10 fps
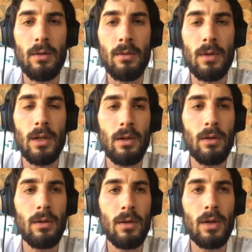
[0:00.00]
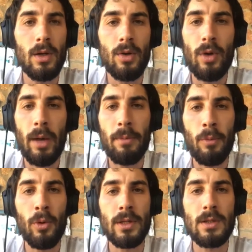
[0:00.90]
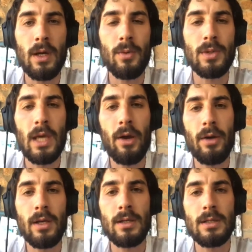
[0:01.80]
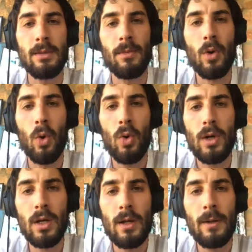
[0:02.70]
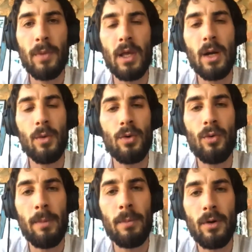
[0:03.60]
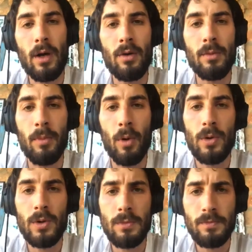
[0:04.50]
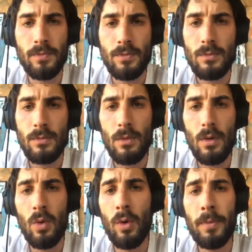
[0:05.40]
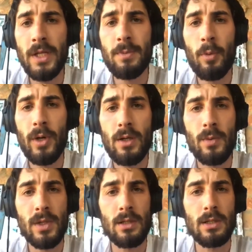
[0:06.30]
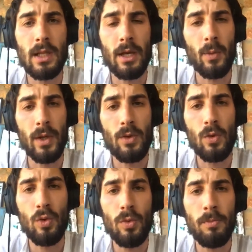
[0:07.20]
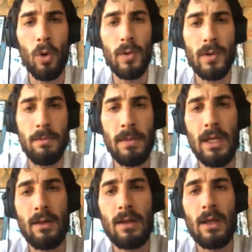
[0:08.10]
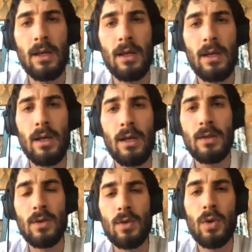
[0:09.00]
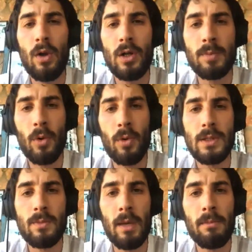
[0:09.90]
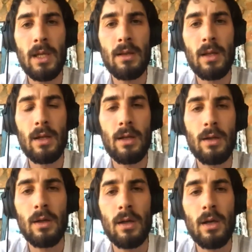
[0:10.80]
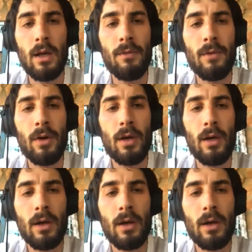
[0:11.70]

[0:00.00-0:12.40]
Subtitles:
little wrap point. So I was carrying some cord, and I would wrap it around a boulder, or a pinch point, which is like where 2 boulders meet. So 2 large boulders may meet at a very